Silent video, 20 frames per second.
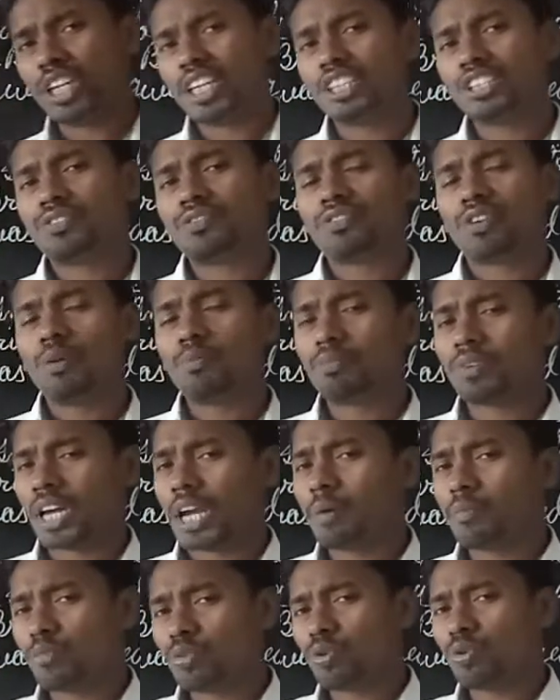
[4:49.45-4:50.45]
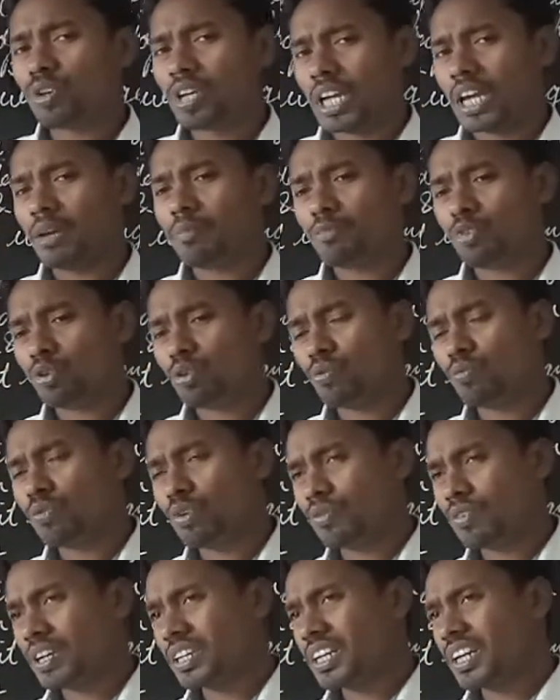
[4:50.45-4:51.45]
changed from time to time,
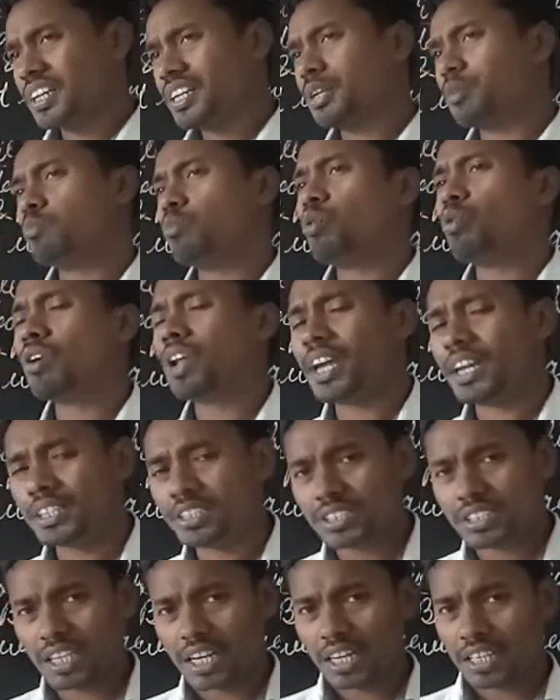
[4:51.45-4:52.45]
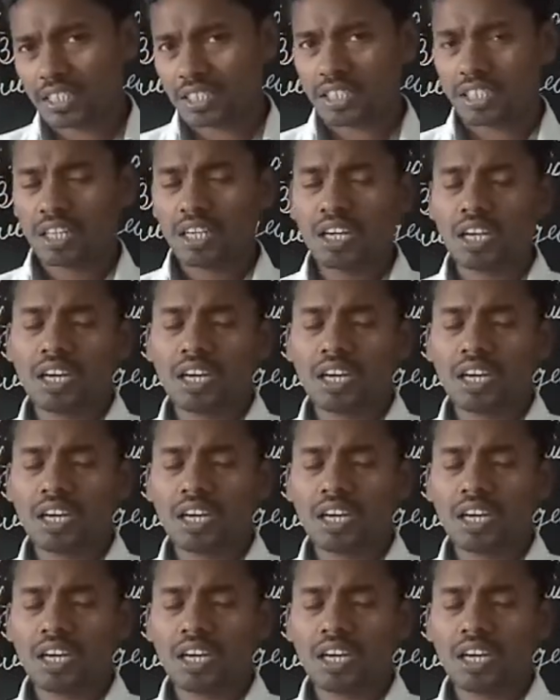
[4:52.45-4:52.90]
we were getting more exact